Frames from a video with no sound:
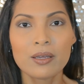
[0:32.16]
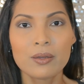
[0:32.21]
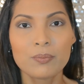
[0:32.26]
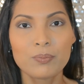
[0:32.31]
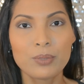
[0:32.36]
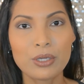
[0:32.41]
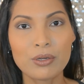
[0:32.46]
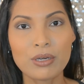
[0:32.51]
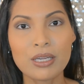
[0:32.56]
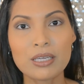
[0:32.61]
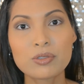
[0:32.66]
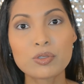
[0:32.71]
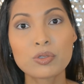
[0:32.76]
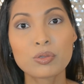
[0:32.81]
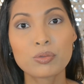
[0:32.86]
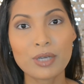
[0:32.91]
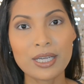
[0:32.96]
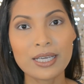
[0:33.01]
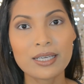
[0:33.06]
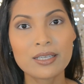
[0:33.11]
beauty
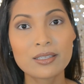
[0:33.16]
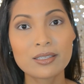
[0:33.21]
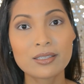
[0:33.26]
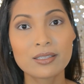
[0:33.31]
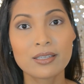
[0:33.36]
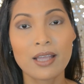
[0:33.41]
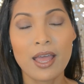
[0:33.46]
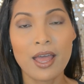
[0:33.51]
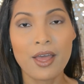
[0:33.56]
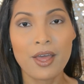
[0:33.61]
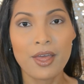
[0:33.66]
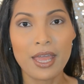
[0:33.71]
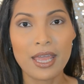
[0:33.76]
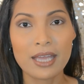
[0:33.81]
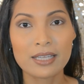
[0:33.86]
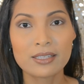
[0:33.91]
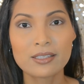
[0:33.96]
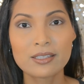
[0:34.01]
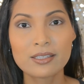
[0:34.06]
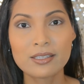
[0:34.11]
tricks
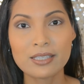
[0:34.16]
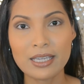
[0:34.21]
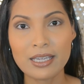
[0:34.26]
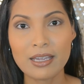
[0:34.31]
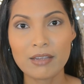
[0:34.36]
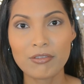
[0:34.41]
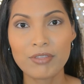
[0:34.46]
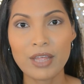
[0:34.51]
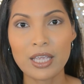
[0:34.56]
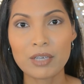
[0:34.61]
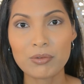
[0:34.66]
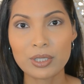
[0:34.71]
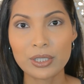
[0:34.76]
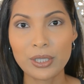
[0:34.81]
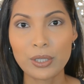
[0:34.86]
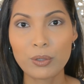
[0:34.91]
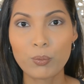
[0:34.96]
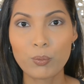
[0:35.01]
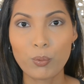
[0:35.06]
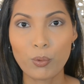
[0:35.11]
and see if they
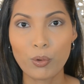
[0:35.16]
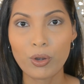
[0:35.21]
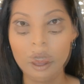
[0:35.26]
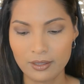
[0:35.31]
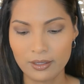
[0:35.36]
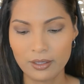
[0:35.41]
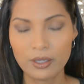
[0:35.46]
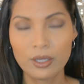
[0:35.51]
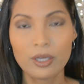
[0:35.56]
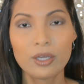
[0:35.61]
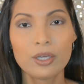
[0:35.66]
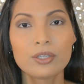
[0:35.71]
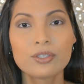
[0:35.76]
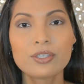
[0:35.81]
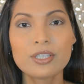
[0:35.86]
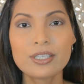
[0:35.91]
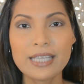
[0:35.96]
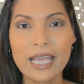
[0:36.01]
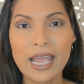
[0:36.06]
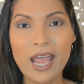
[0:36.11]
really work.
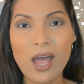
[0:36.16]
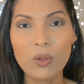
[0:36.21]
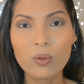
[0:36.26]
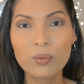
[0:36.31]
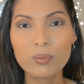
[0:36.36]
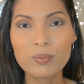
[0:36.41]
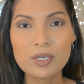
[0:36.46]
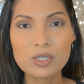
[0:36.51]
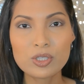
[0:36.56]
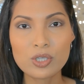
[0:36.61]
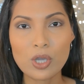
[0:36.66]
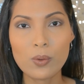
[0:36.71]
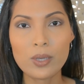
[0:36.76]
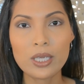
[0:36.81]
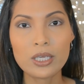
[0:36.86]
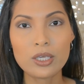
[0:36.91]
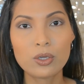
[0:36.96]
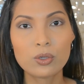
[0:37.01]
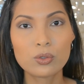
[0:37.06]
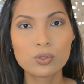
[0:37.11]
Today I'll be
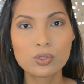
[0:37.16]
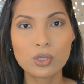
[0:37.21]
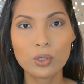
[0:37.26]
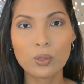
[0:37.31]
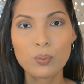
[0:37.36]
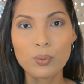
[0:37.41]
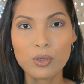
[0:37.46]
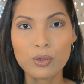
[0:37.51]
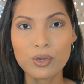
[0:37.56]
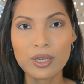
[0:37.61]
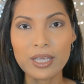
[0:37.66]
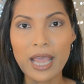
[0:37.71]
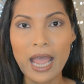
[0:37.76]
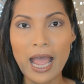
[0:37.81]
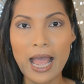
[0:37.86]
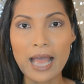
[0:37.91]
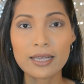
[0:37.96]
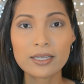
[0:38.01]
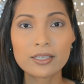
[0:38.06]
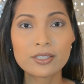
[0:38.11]
showing you two beauty
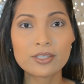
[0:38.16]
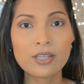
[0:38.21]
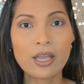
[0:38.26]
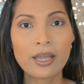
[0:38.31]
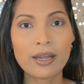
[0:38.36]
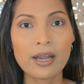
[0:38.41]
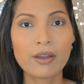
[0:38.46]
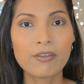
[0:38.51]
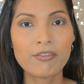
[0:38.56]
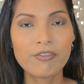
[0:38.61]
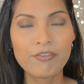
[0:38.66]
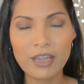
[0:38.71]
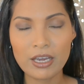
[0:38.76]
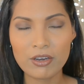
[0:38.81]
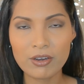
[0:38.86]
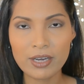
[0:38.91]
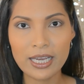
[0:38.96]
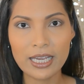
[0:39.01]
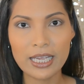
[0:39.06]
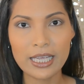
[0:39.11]
hacks that are
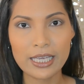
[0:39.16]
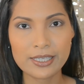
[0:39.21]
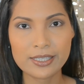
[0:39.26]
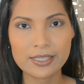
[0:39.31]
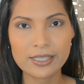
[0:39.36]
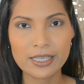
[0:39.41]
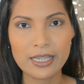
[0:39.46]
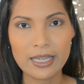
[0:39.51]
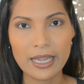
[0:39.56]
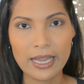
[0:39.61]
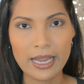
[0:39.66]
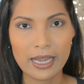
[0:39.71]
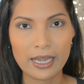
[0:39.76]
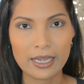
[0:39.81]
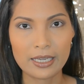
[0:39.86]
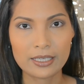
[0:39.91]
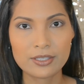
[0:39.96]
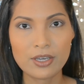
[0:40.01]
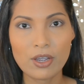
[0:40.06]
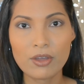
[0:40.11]
very easy
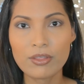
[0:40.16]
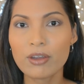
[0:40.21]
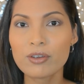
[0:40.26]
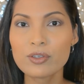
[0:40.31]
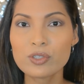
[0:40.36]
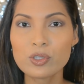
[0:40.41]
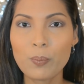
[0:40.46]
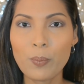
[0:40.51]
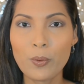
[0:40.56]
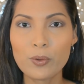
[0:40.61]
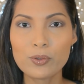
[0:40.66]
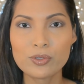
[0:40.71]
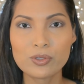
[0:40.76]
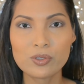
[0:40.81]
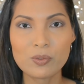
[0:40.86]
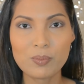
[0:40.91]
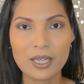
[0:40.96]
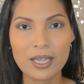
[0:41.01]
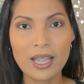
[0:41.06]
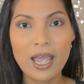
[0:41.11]
and they're
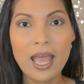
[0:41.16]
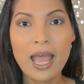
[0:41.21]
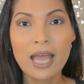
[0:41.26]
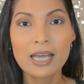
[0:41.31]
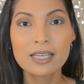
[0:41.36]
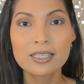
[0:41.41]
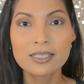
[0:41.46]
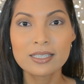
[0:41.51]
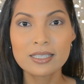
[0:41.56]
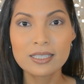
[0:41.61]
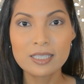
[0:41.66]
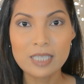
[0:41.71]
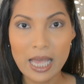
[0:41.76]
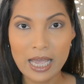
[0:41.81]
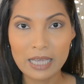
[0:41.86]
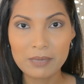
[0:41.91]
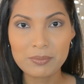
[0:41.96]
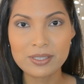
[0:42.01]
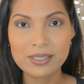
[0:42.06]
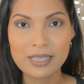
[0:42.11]
supposed to be
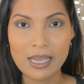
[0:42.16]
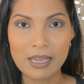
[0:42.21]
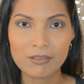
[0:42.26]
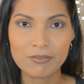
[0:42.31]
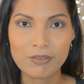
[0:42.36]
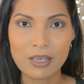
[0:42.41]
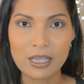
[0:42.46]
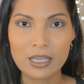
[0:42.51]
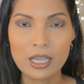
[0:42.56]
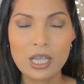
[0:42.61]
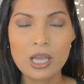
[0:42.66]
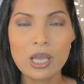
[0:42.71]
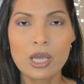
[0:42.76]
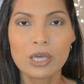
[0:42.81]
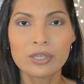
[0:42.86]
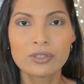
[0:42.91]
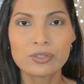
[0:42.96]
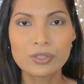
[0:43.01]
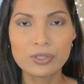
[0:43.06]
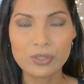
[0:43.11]
time saving.
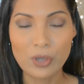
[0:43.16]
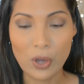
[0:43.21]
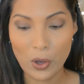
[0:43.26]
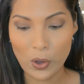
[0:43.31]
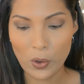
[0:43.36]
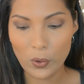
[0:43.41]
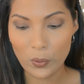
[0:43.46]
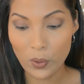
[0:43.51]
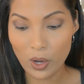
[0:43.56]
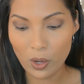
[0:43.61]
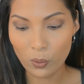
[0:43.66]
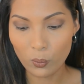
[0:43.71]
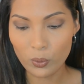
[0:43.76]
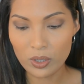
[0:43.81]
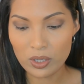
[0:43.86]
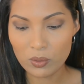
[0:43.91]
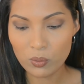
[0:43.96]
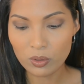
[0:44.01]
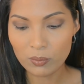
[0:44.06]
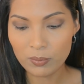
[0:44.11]
So
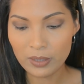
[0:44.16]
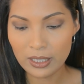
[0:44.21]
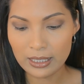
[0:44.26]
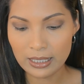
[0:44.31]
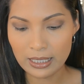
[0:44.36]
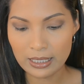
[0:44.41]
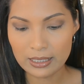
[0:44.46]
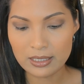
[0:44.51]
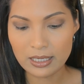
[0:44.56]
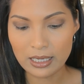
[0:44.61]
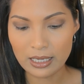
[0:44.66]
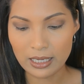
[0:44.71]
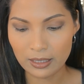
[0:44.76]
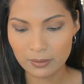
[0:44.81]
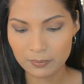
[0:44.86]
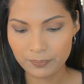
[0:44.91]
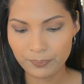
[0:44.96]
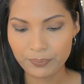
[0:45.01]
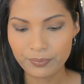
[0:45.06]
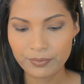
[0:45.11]
we will be
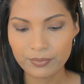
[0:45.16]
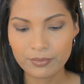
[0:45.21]
needing